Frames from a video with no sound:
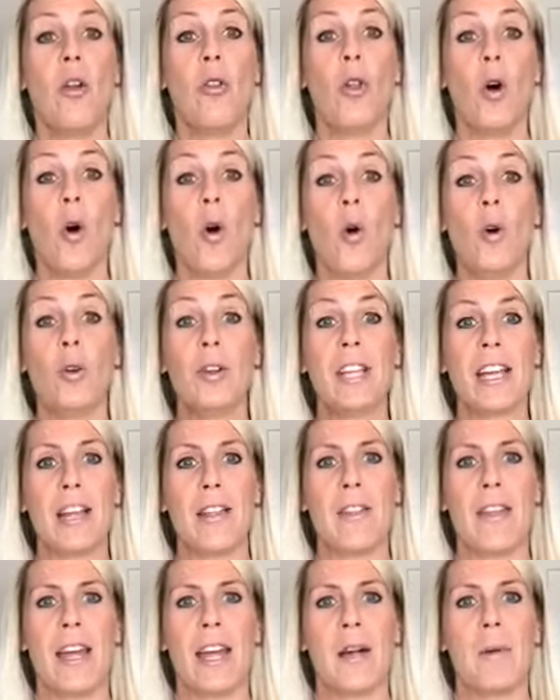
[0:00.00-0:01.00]
The only
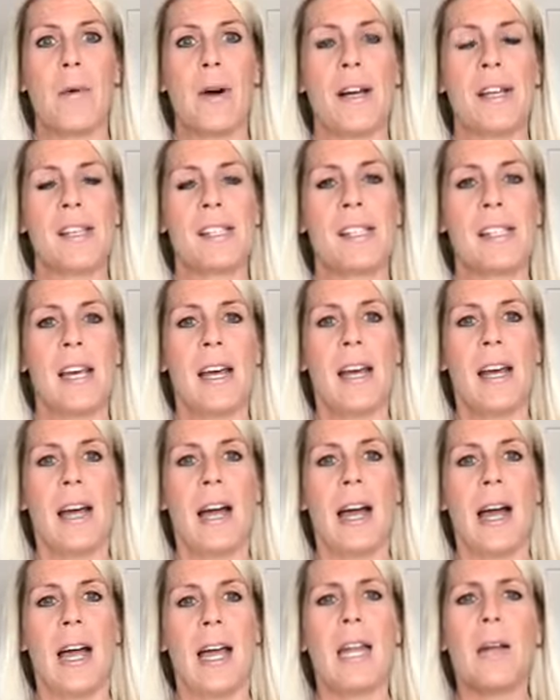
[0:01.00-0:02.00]
thing was,
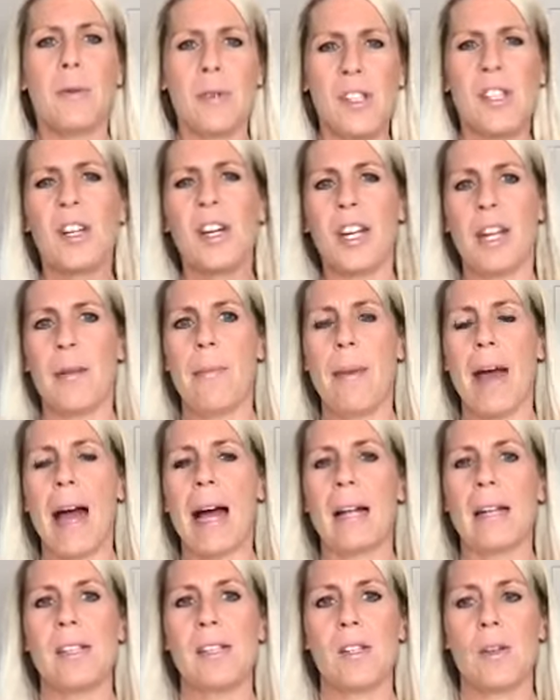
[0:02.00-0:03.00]
and it was good and
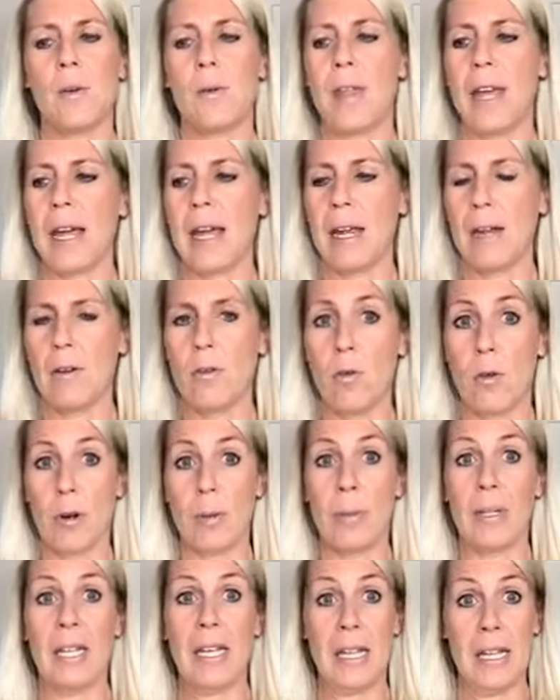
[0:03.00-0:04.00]
bad. So they
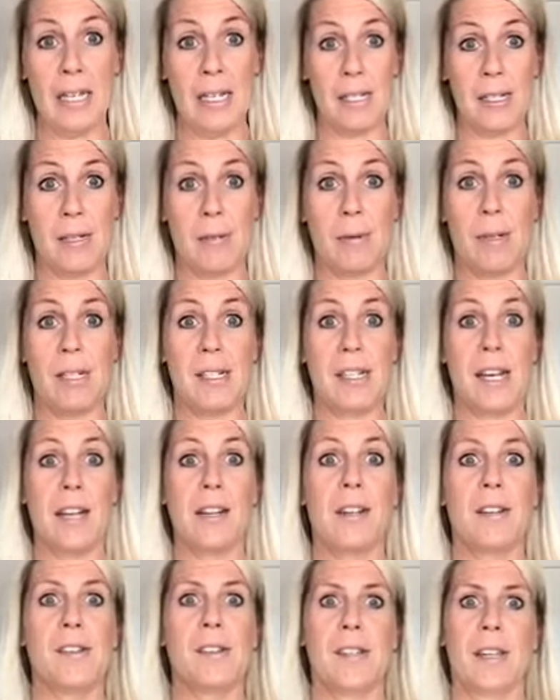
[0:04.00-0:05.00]
normally, these
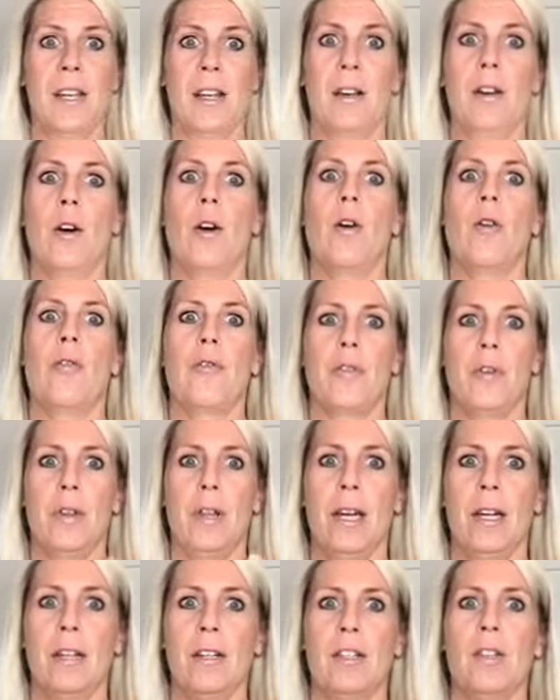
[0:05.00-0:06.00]
recitals can go for
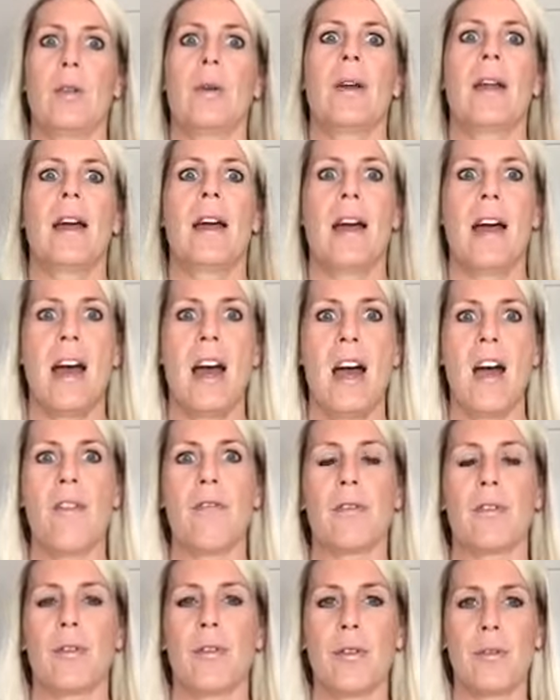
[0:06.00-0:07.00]
like
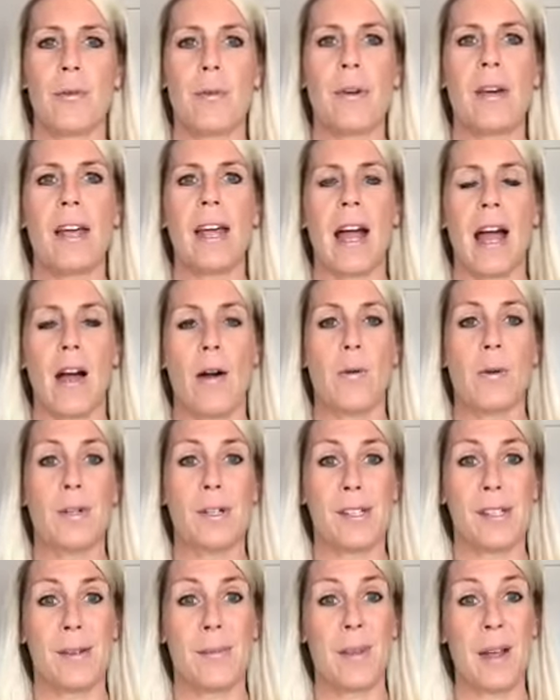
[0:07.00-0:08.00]
2.5 or 3
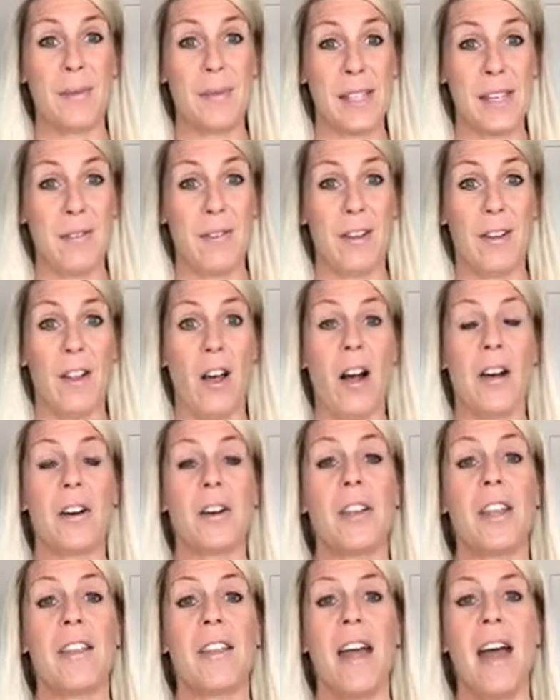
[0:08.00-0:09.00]
hours, sometimes even longer
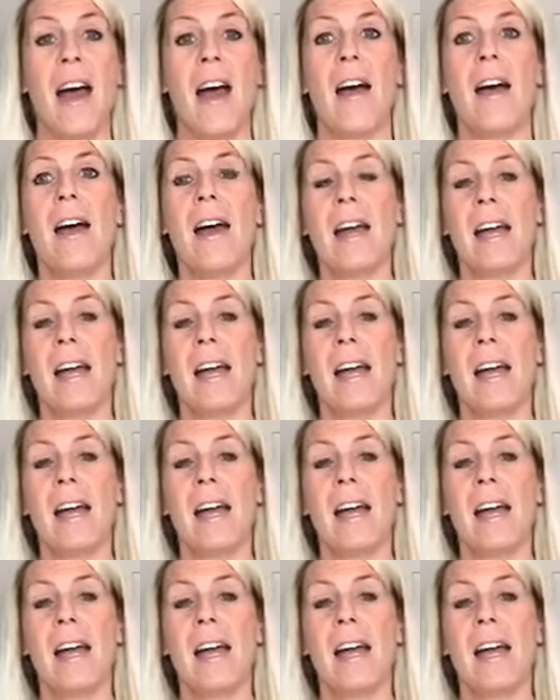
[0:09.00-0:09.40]
than that.